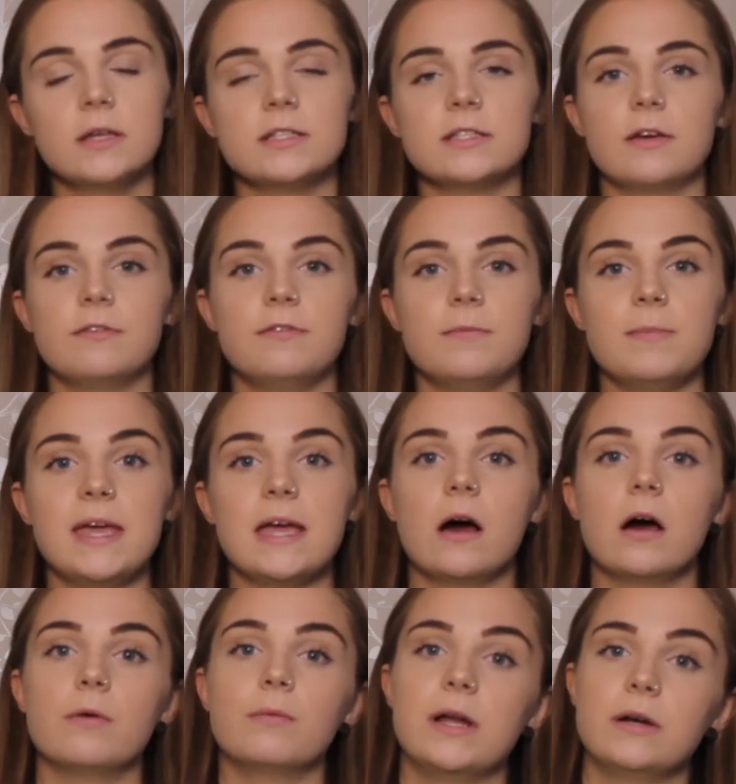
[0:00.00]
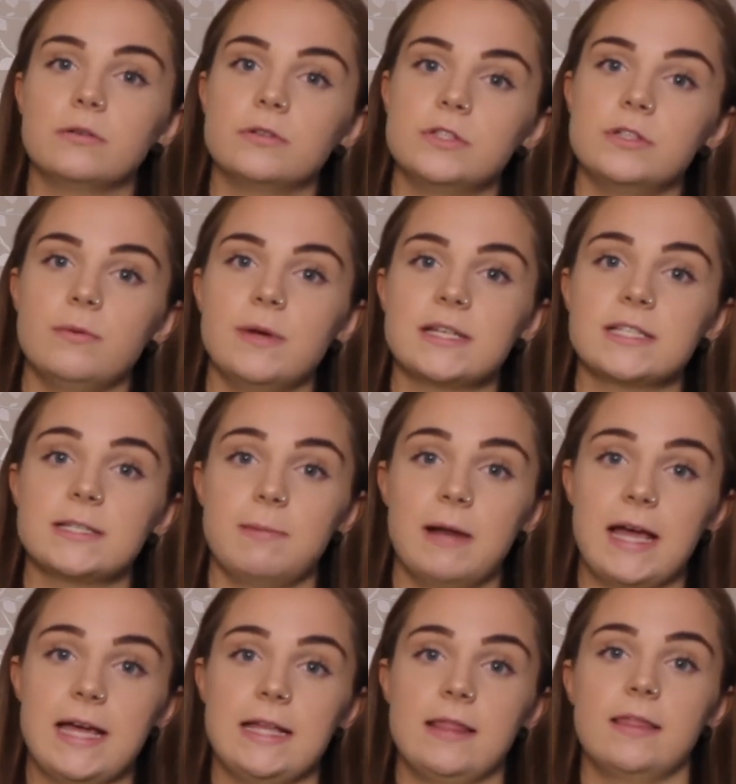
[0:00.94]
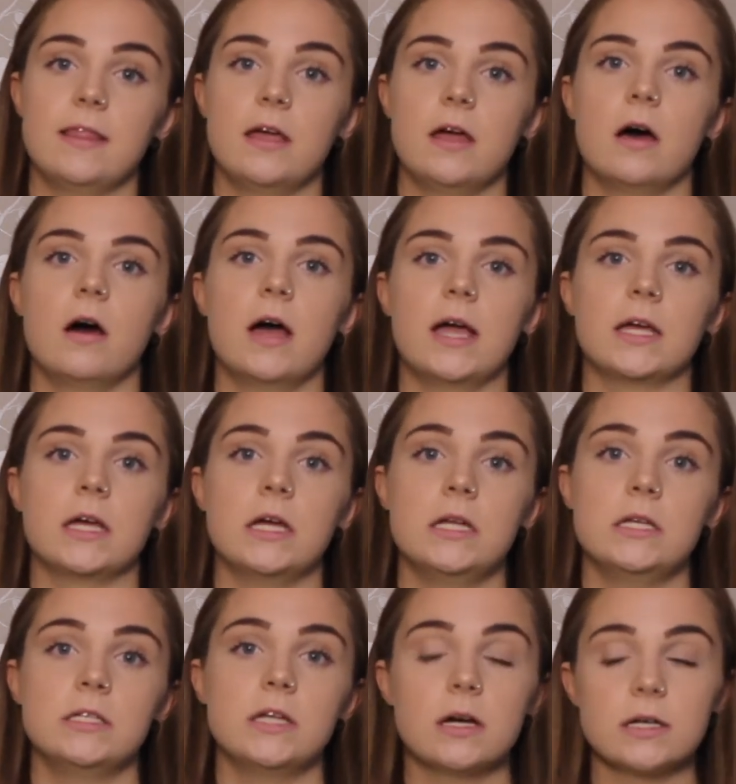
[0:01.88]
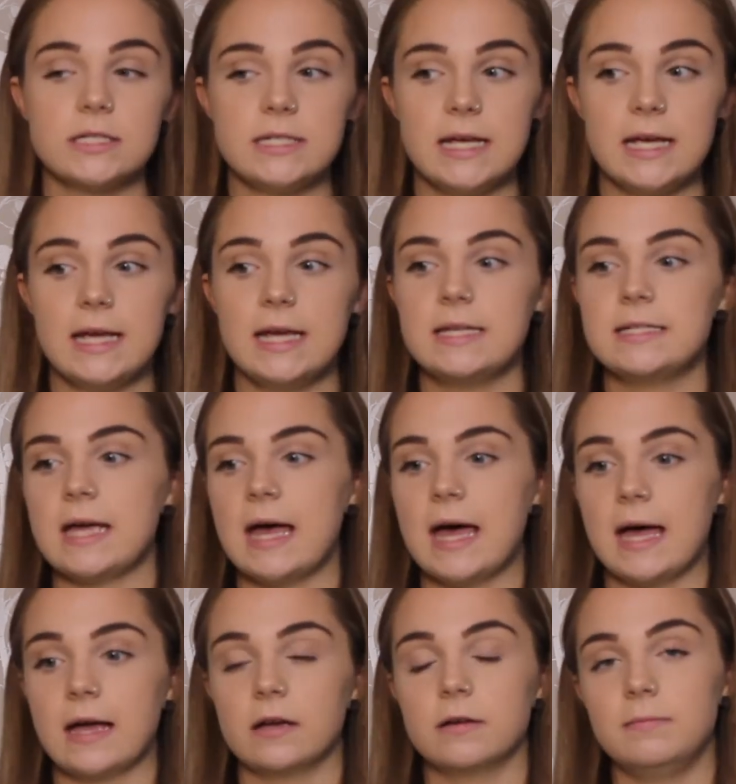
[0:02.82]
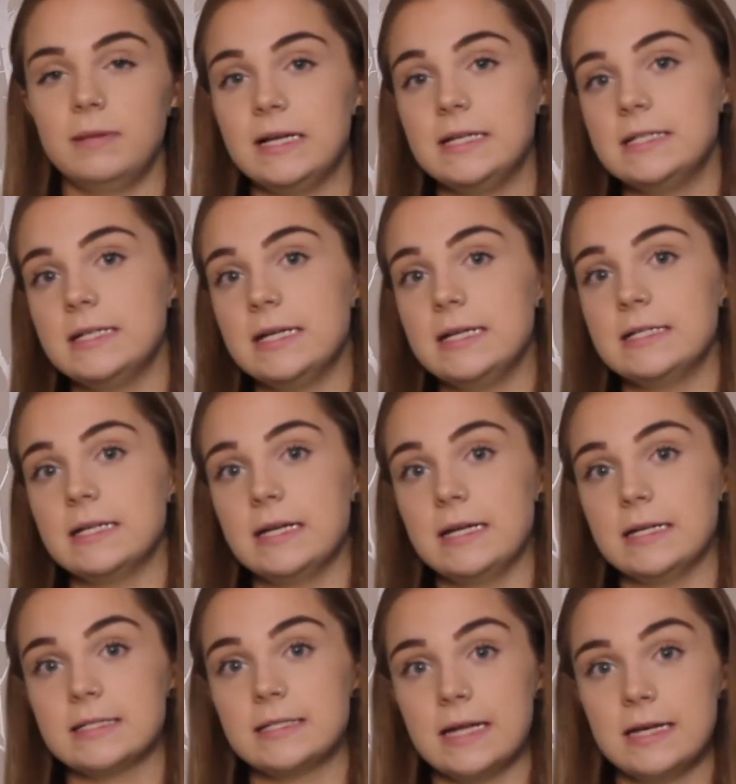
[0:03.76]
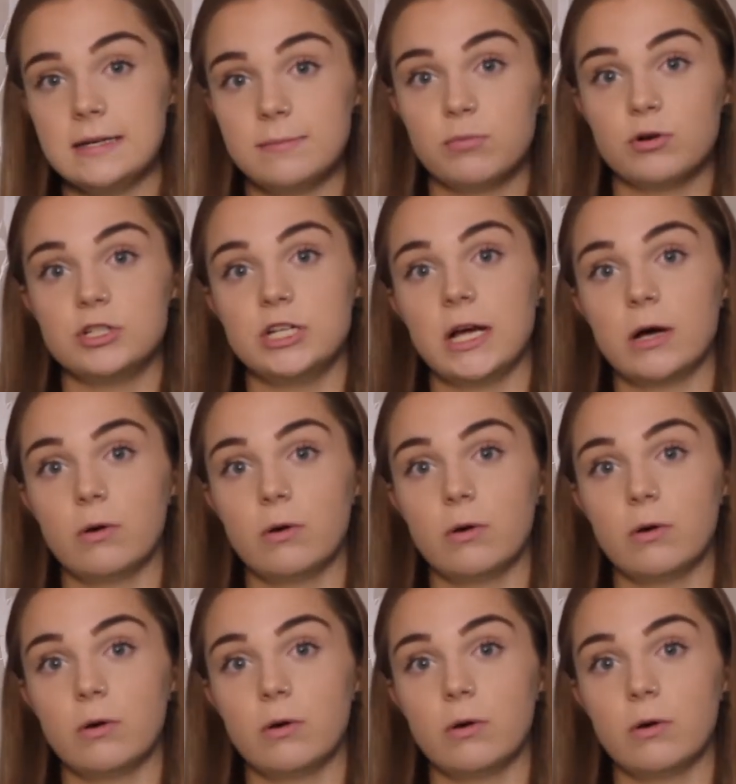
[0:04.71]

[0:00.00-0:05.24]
So for me, I went on to explain that I conducted and completed an extended project